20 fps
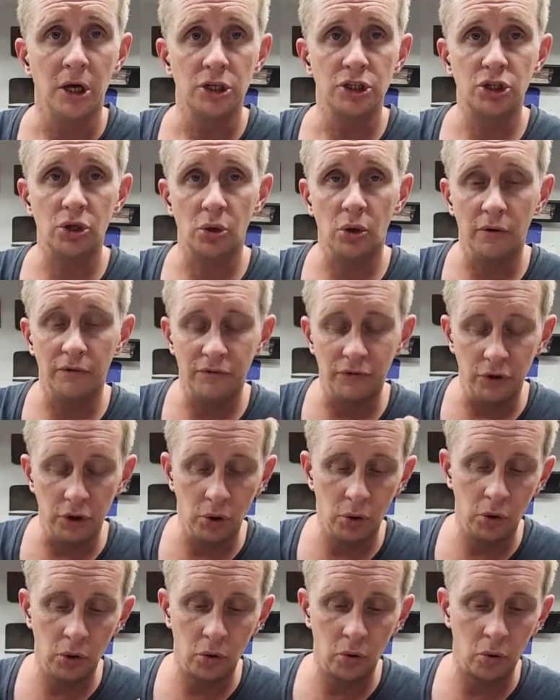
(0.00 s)
So if
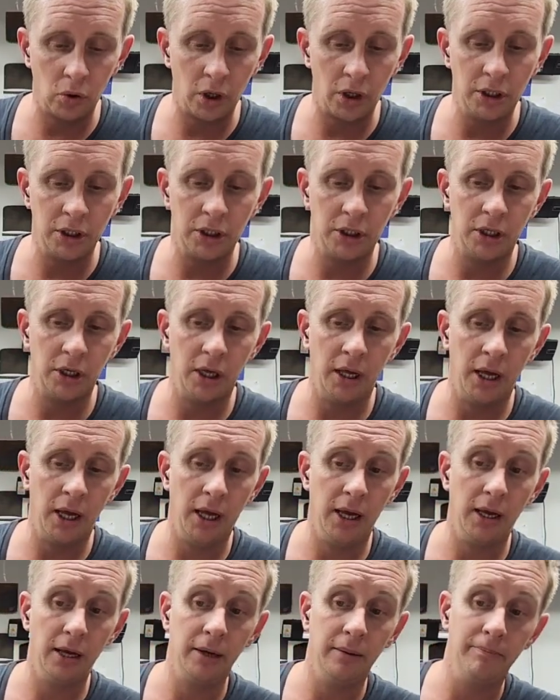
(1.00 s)
you're running
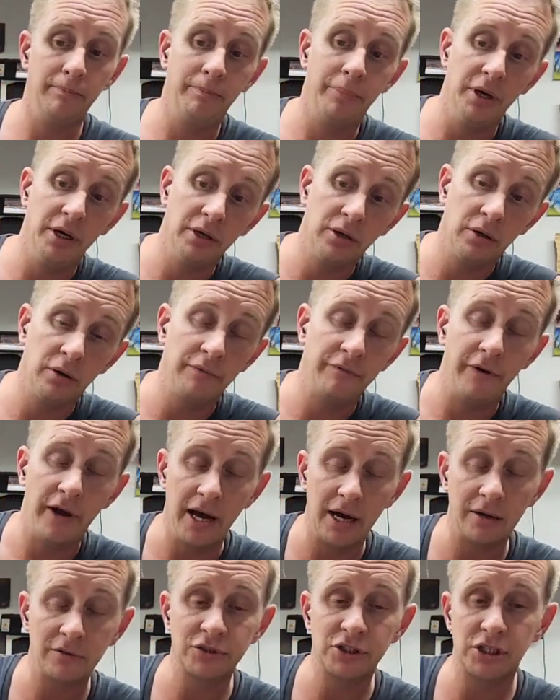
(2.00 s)
a bigger
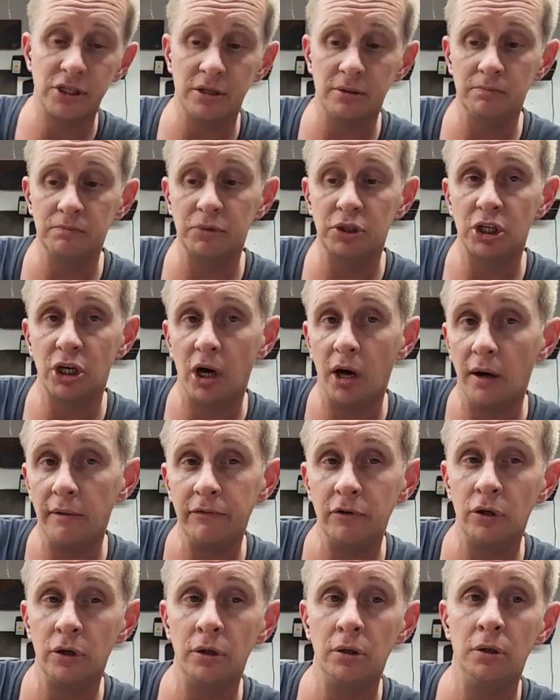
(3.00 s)
valve stem
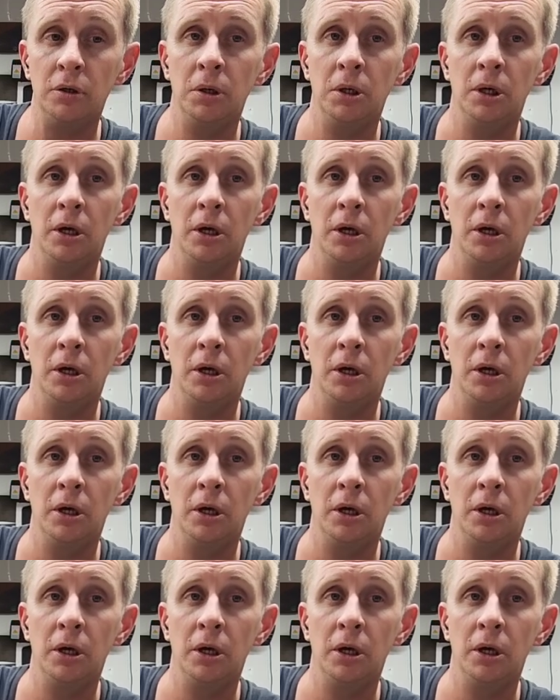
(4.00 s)
cover,